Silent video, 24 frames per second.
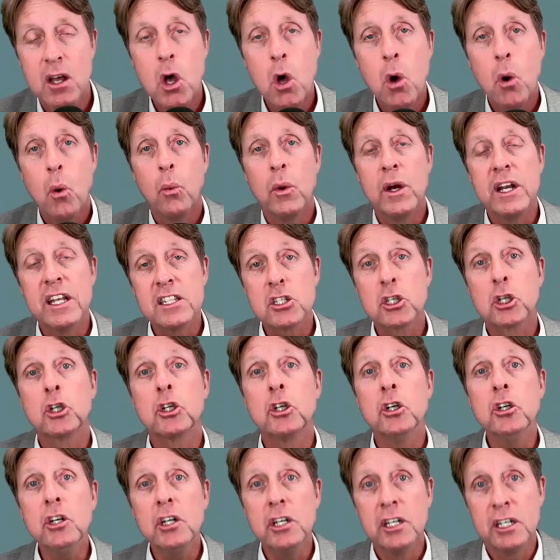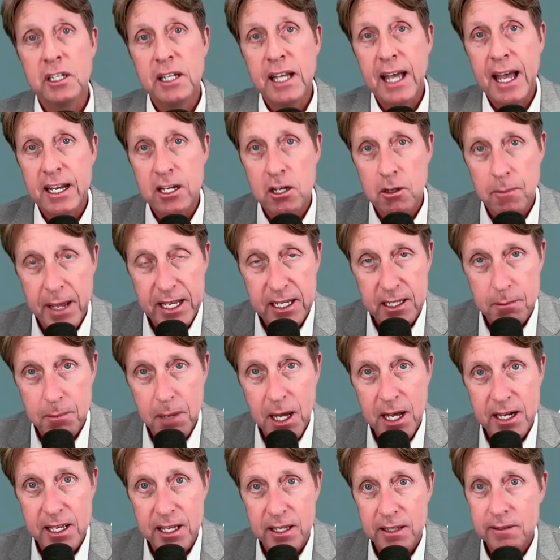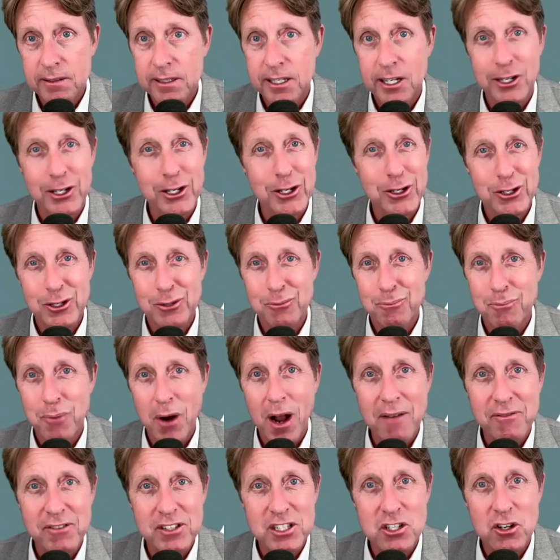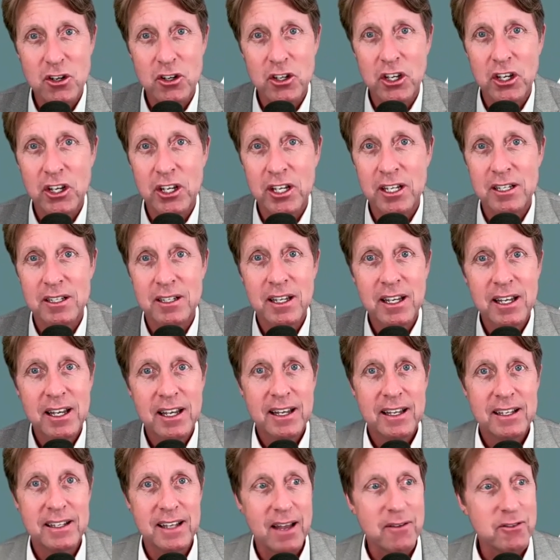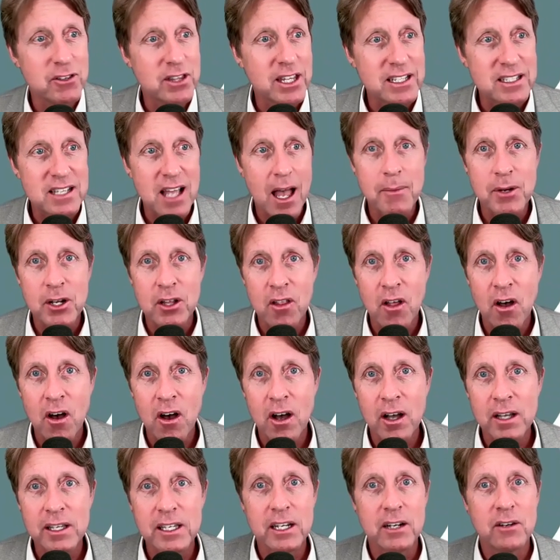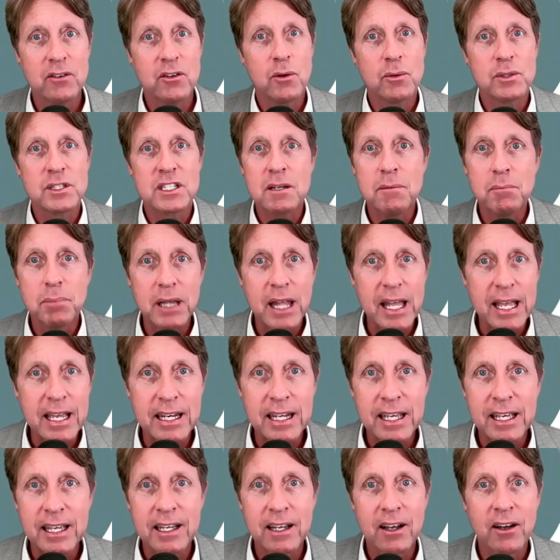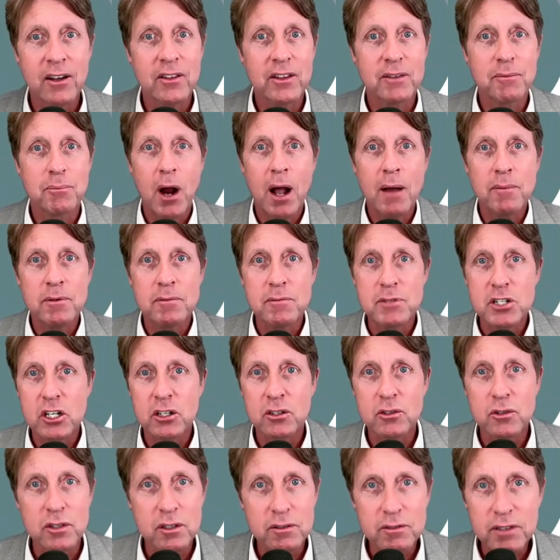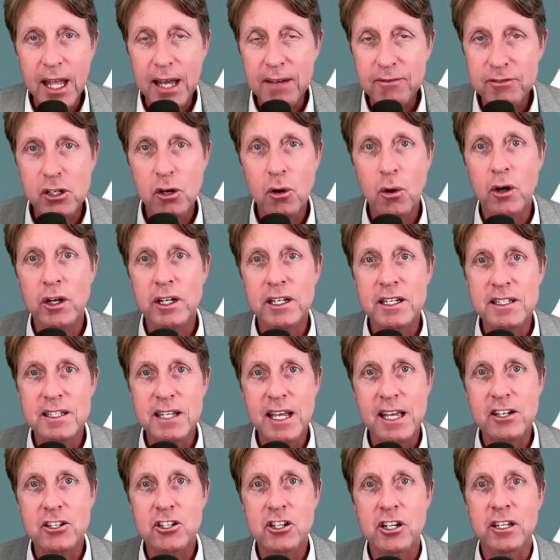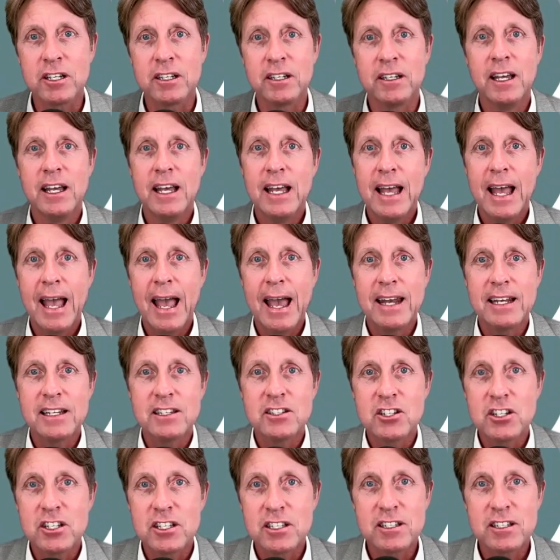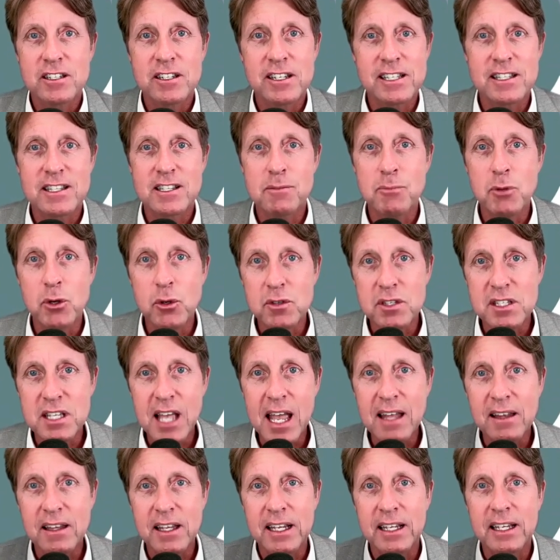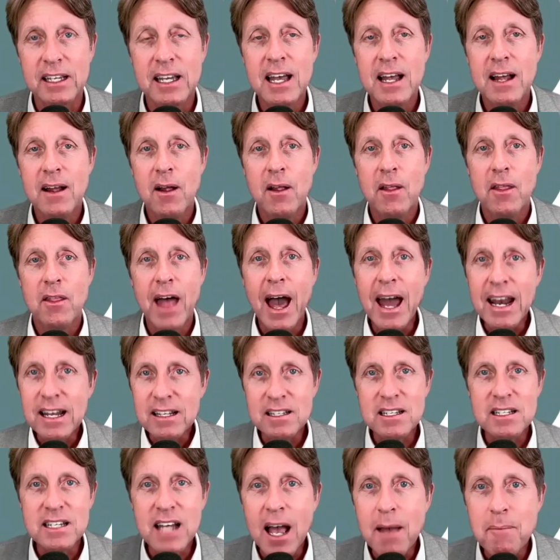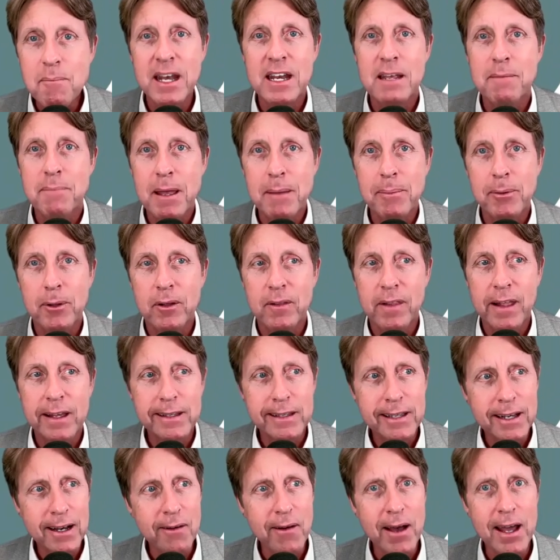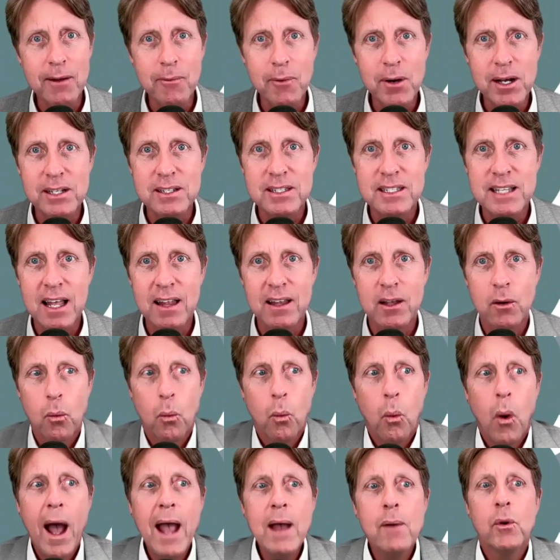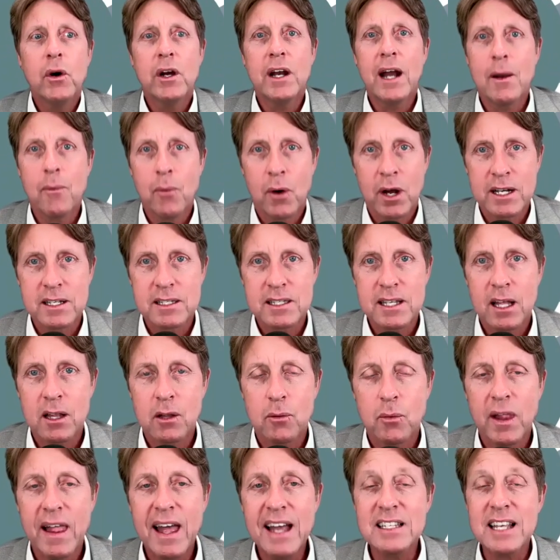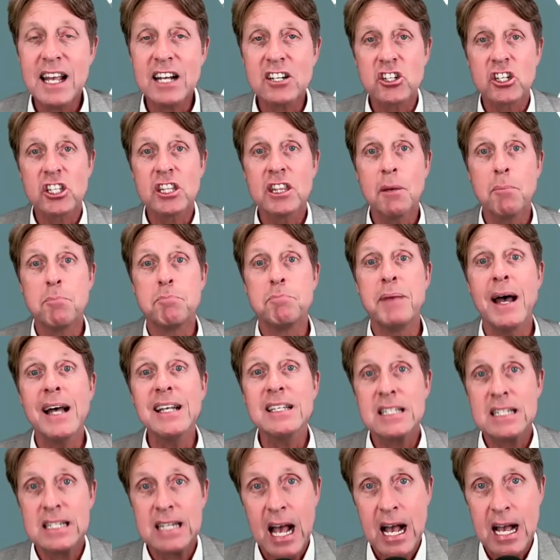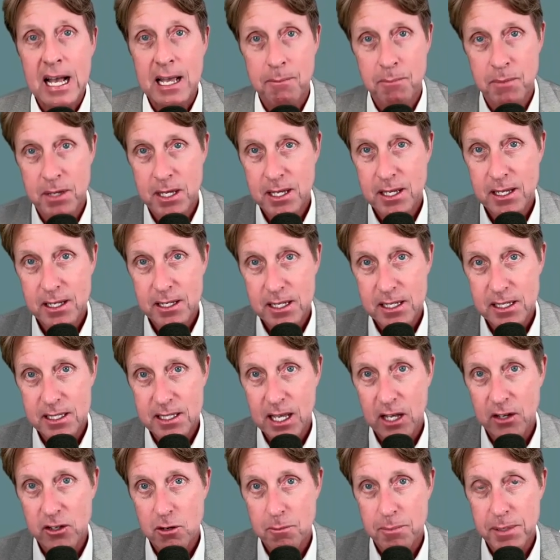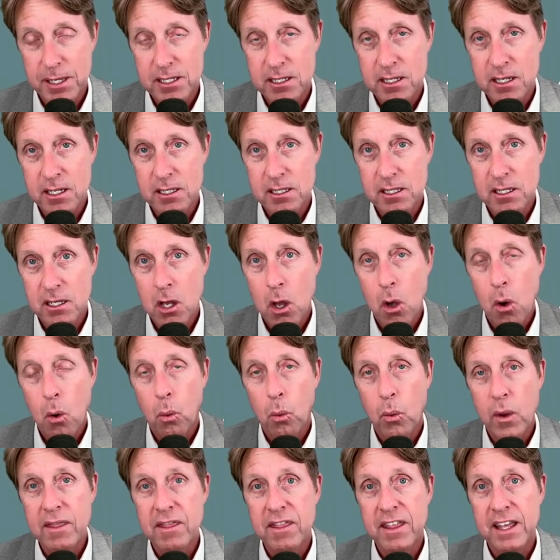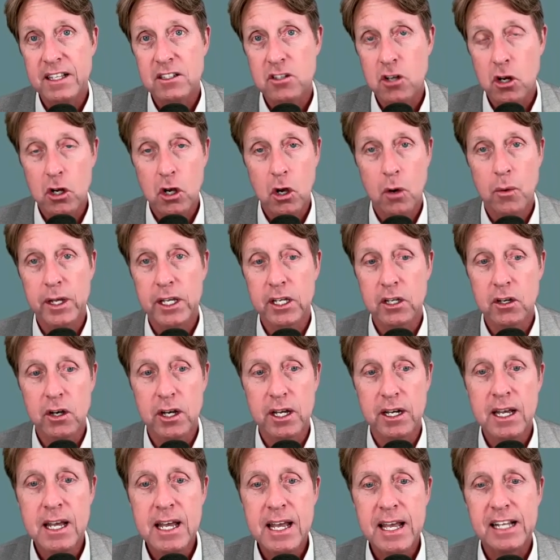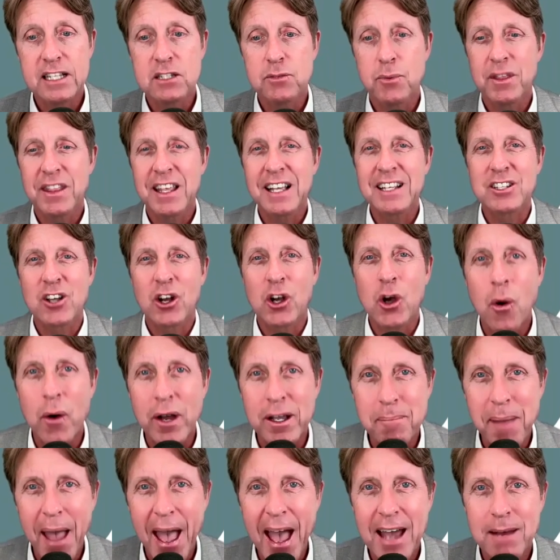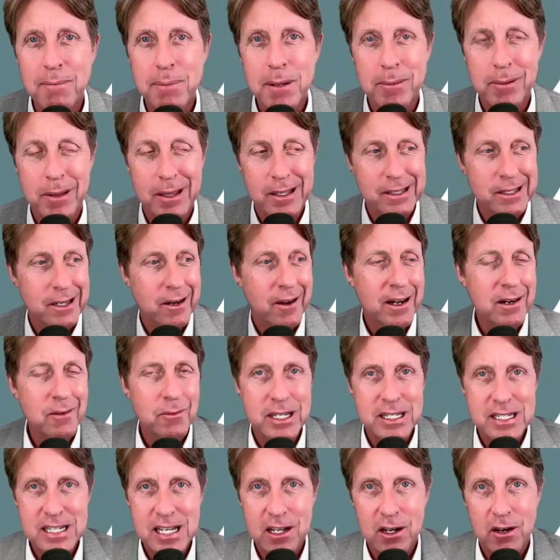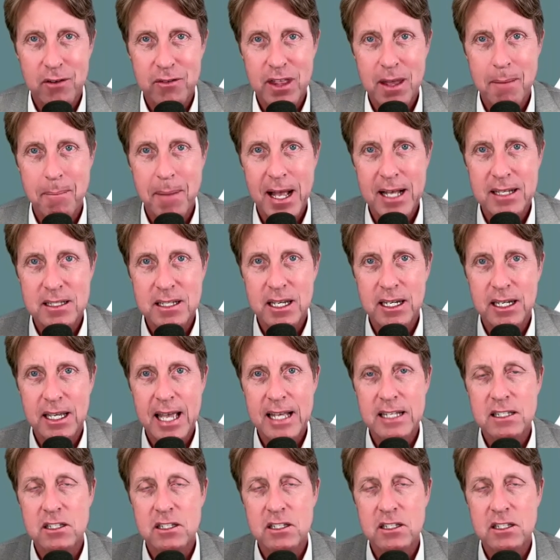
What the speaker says: When it's good and you're making money, your profits are good, everything's humming along, no one's complaining, all the problem children have left your organization, and it's smooth sailing. That is a time many people are like, I don't want to sell it. Why would I want to sell it? Well, that's actually the best time to sell your business, when things are going good. It's when things are going bad, people are like, I don't want to take over that basket case.